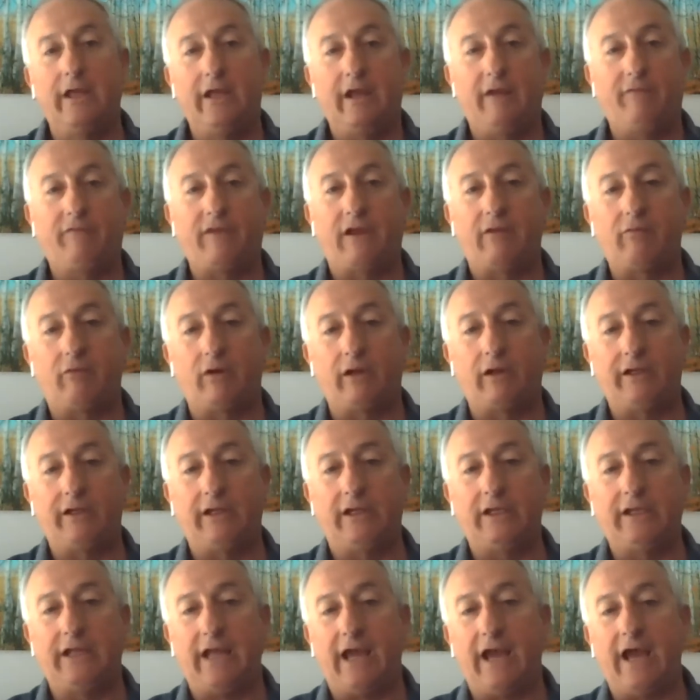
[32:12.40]
if they really
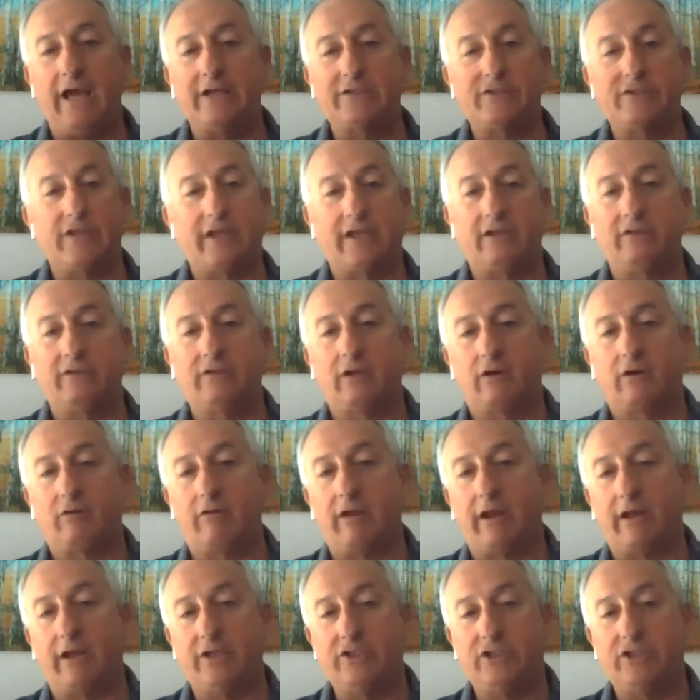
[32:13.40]
need cash, they can turn
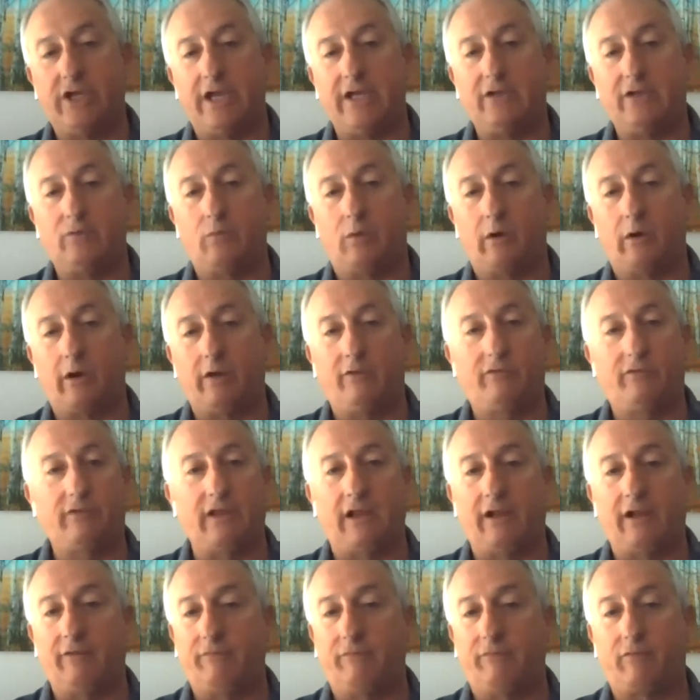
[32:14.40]
around in January and
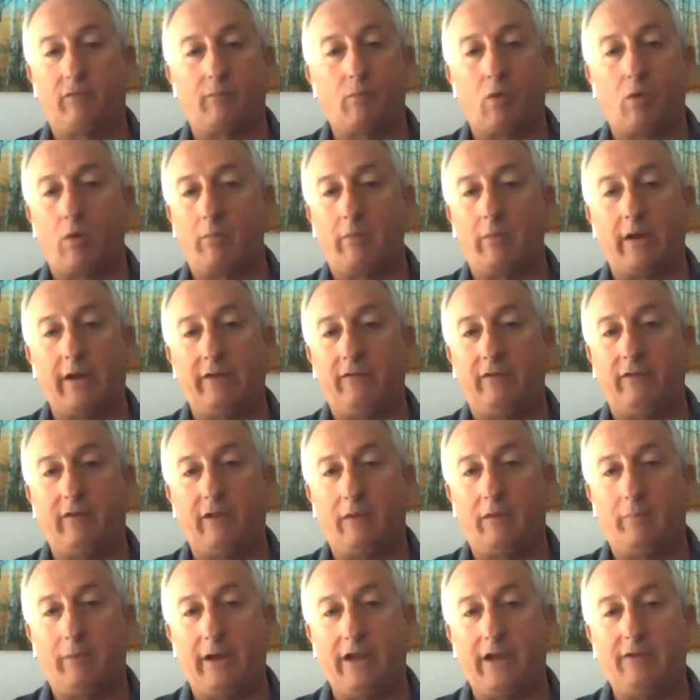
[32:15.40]
sell it for more money than
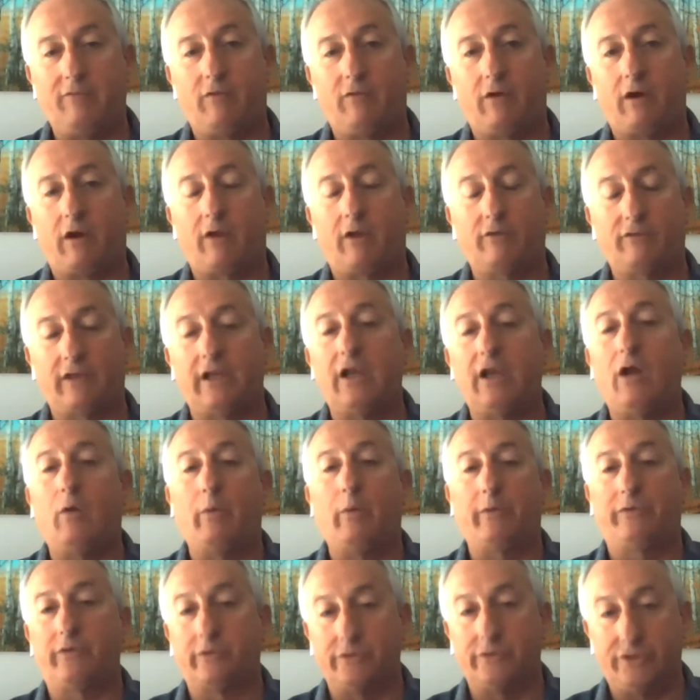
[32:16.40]
they pay for it because they know
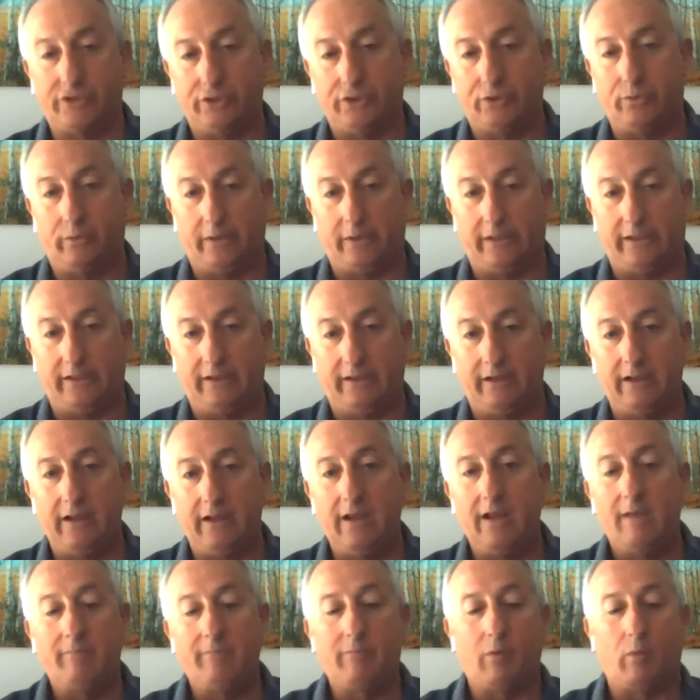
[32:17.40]
what they're doing.
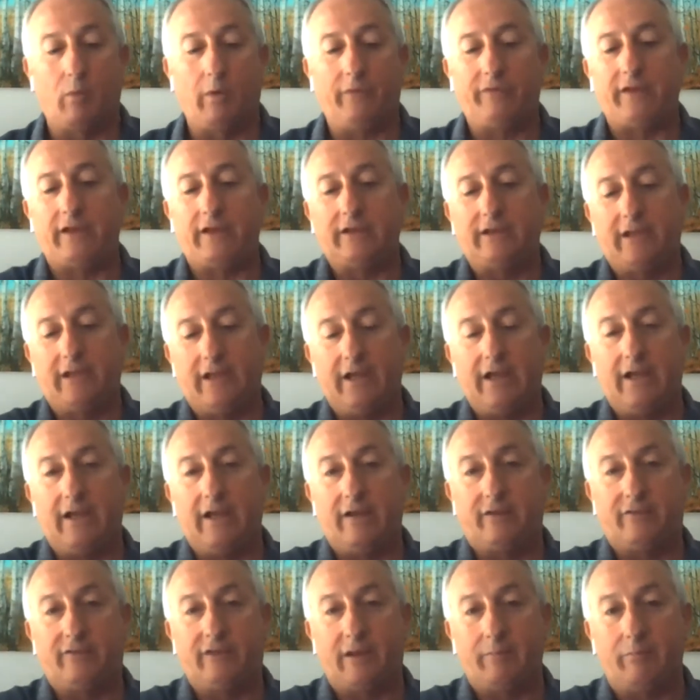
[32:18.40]
So what they did
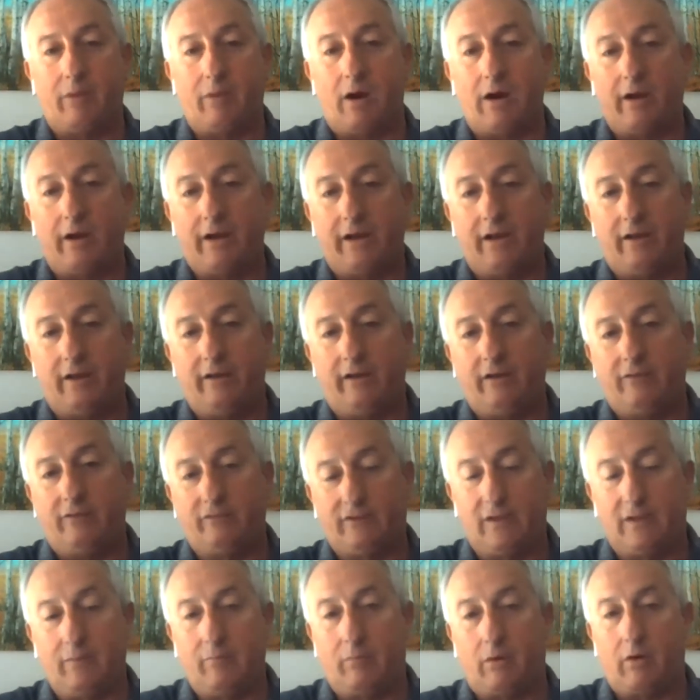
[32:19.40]
is they bought it in
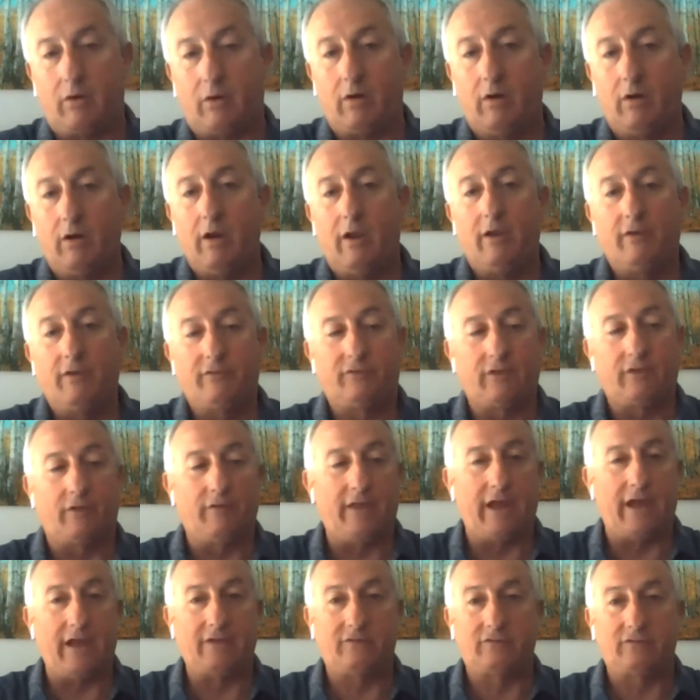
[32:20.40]
December. So
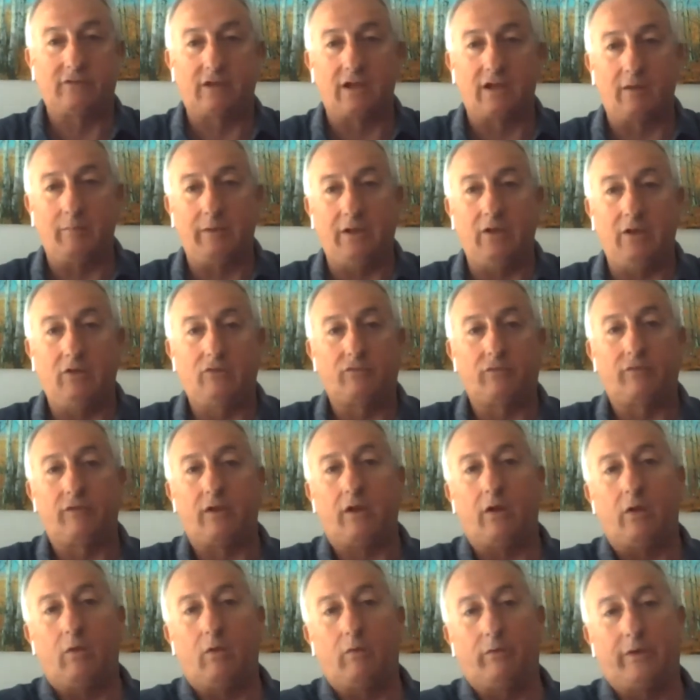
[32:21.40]
that's going to be used for the
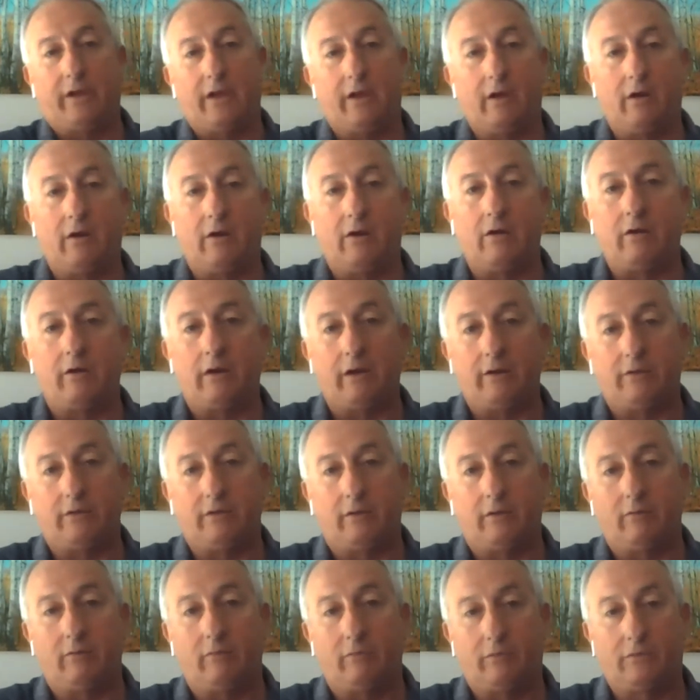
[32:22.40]
whole year
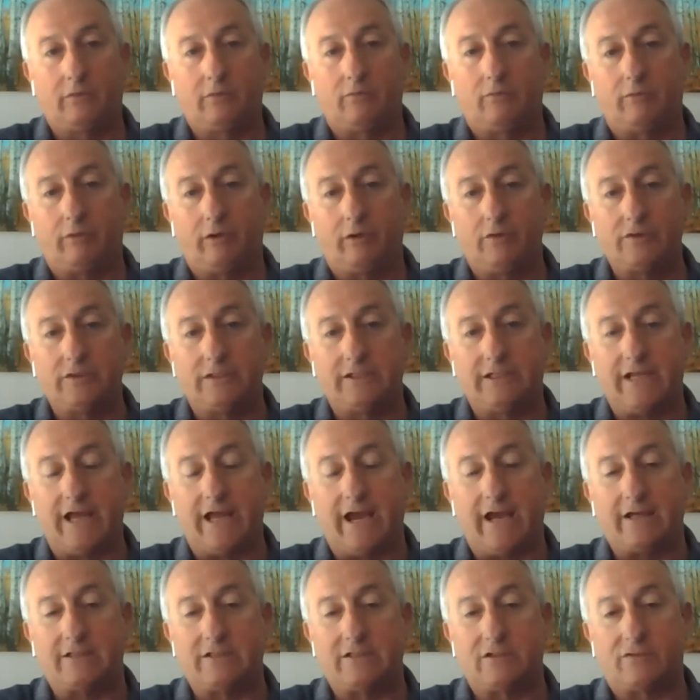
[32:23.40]
to reduce the
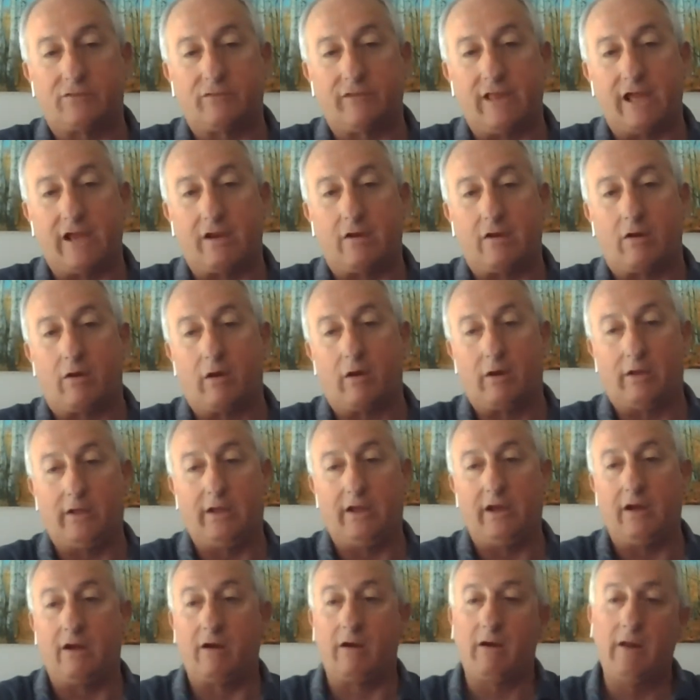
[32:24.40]
taxes for that current
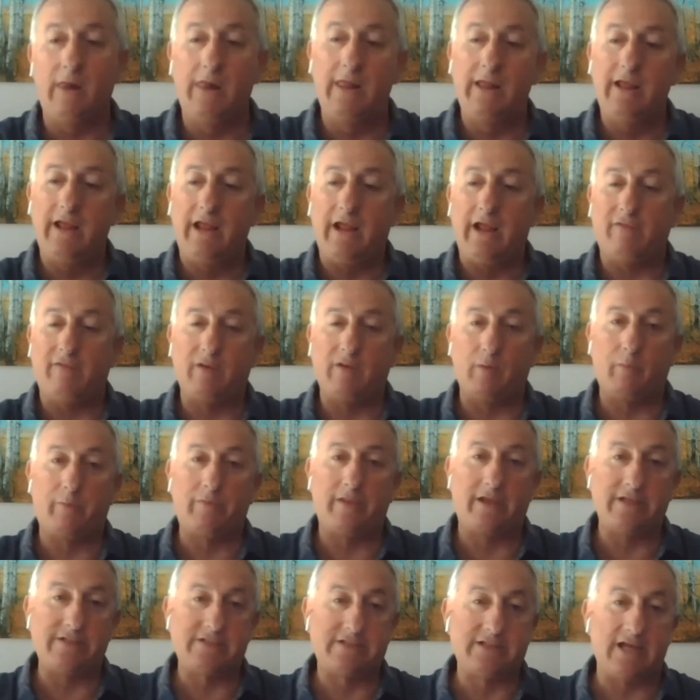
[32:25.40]
year. And then when
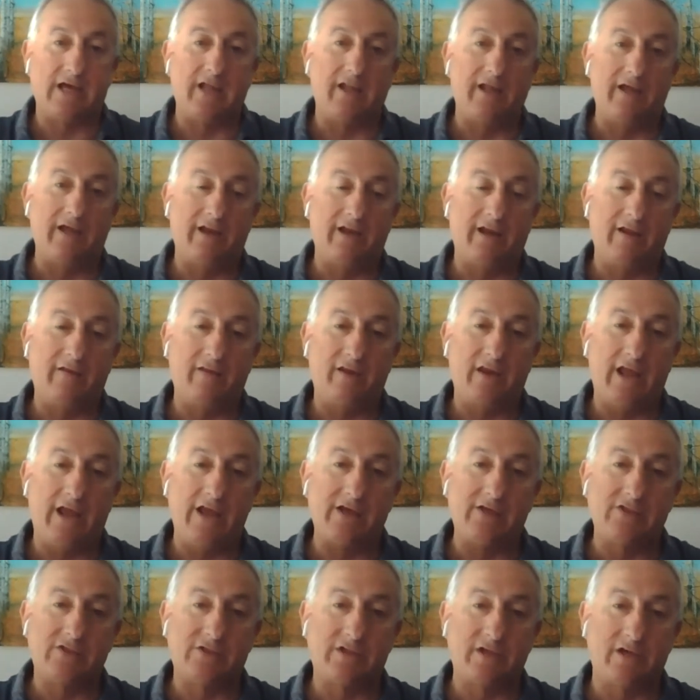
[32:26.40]
they sell it in the
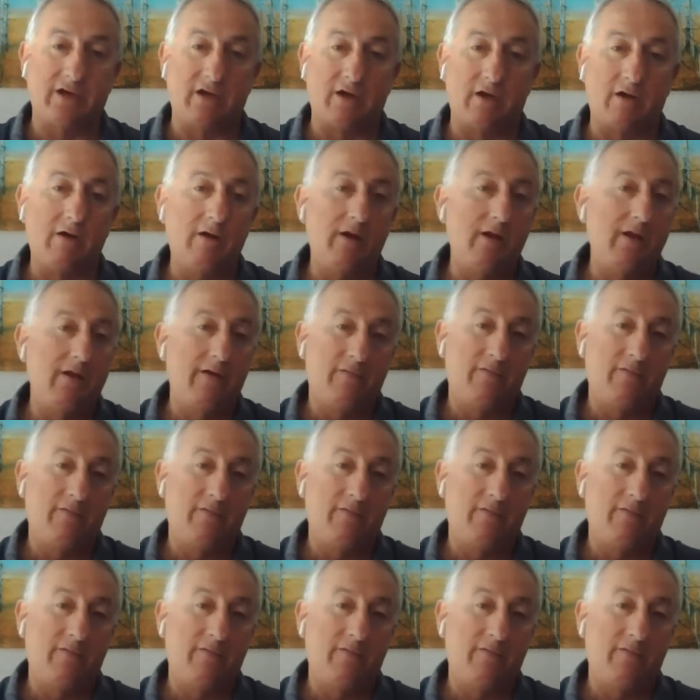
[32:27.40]
next year,